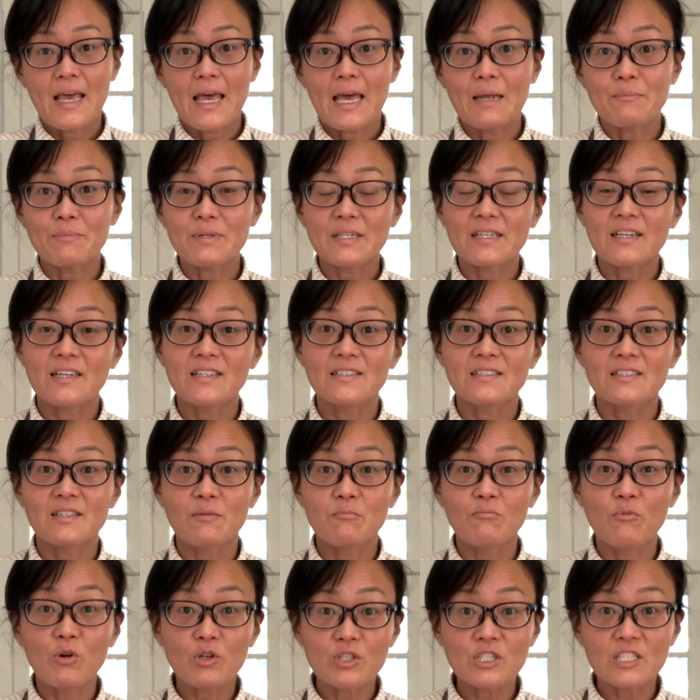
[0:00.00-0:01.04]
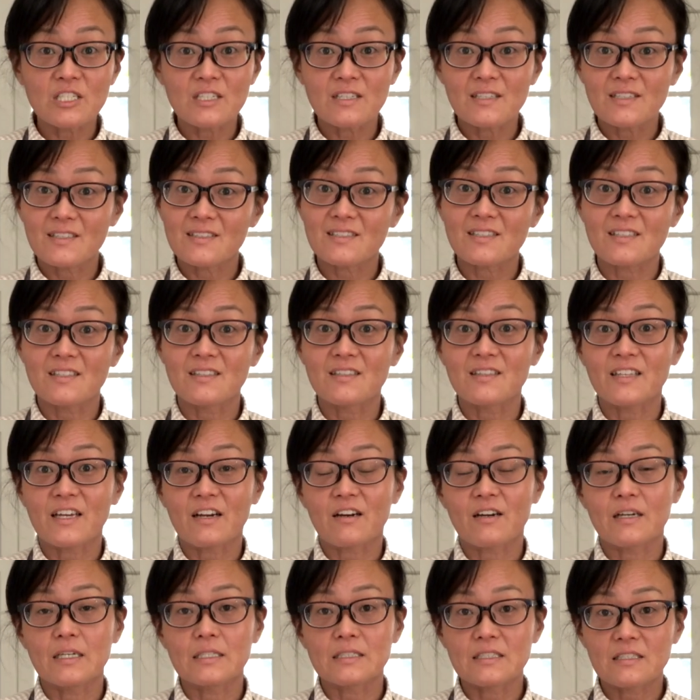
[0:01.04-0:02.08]
And because the mochi is in
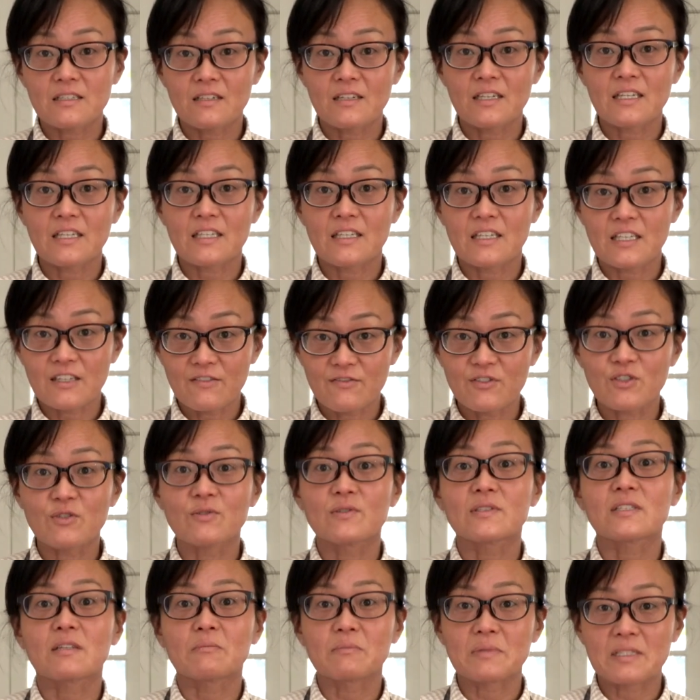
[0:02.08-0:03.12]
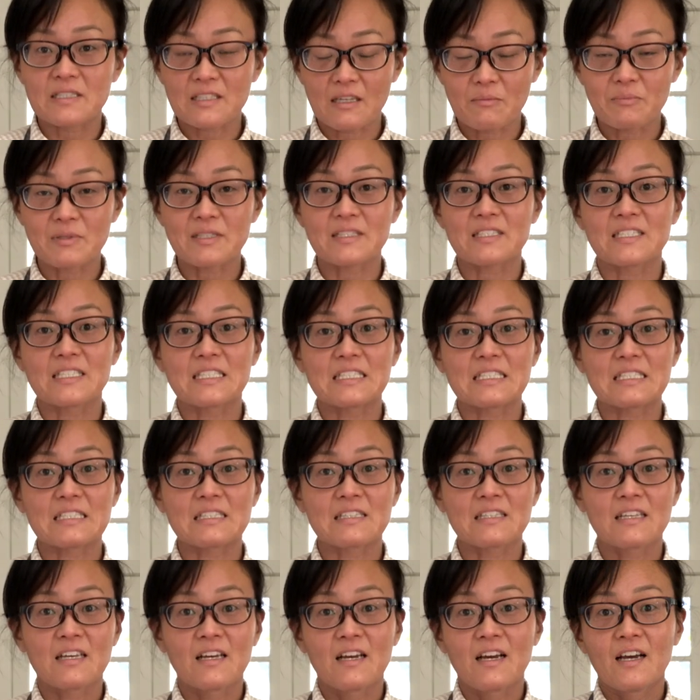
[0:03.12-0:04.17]
there, it's going to give you some
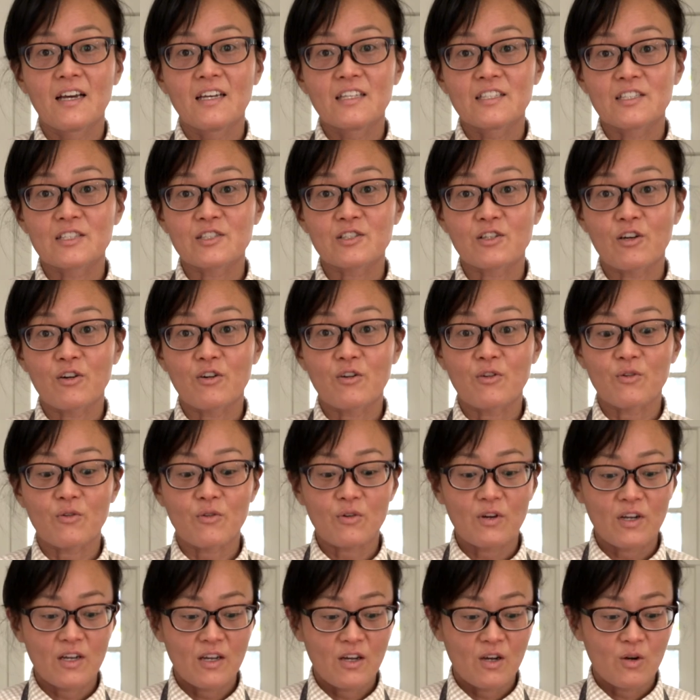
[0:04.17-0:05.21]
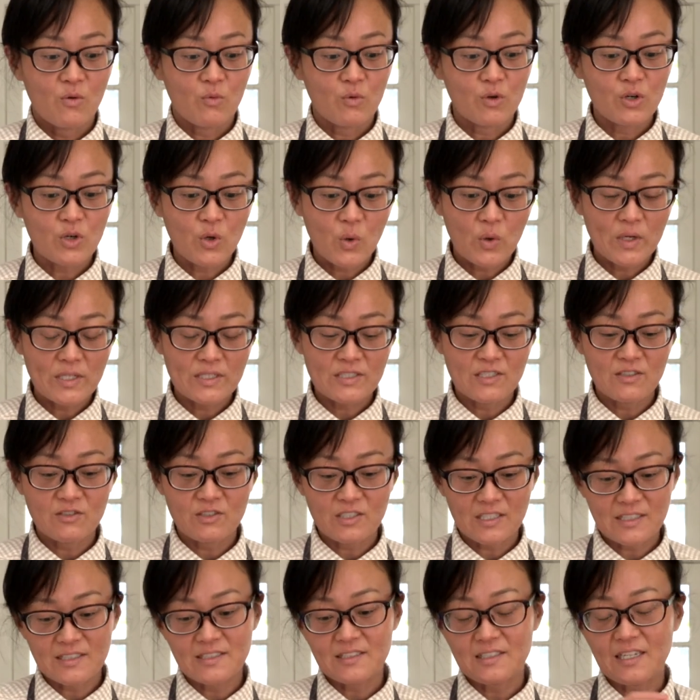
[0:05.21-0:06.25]
substance. So we're going to
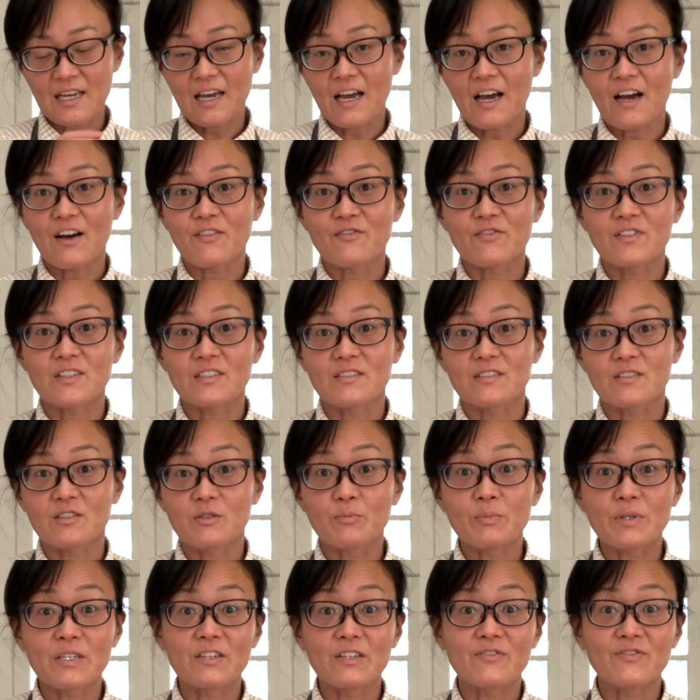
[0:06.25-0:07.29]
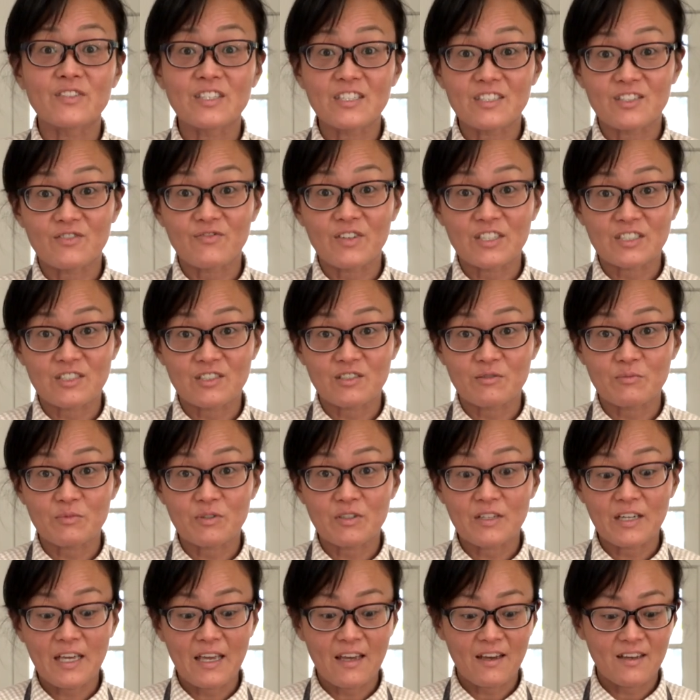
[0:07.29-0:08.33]
just have a little bit of each
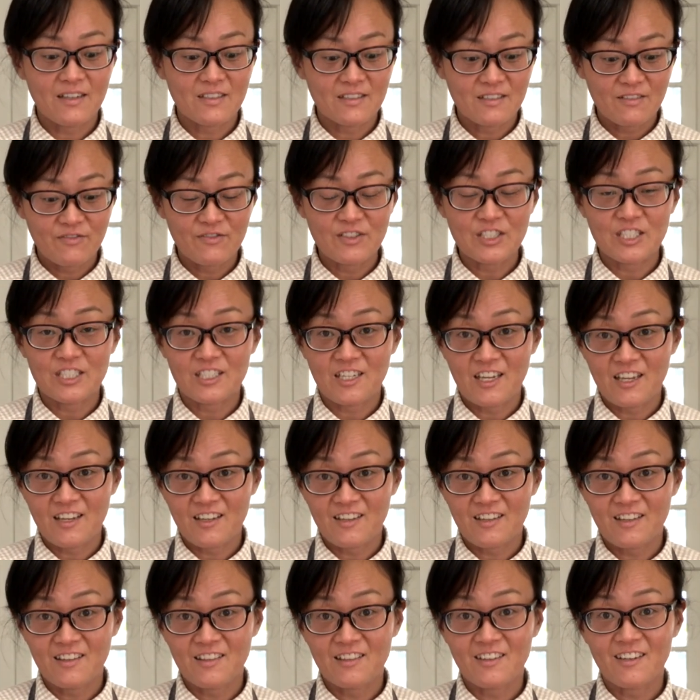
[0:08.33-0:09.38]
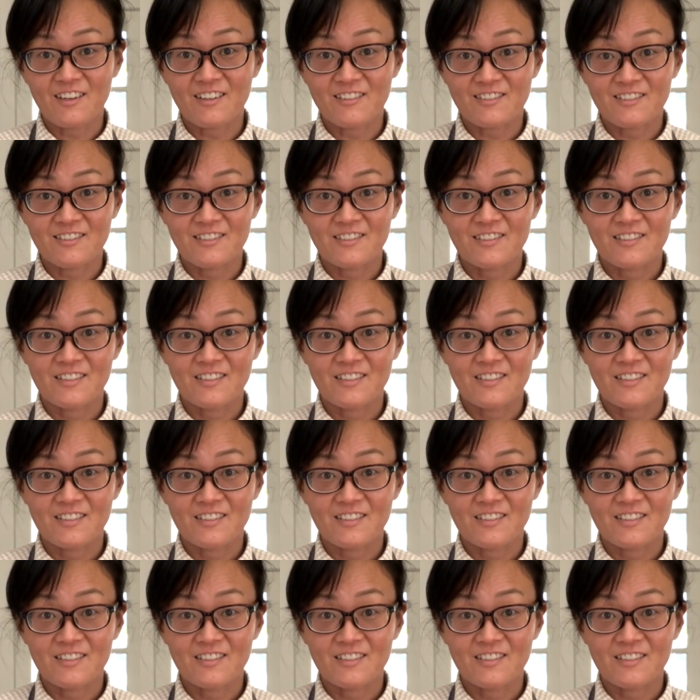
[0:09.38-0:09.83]
vegetable and fish cake in there.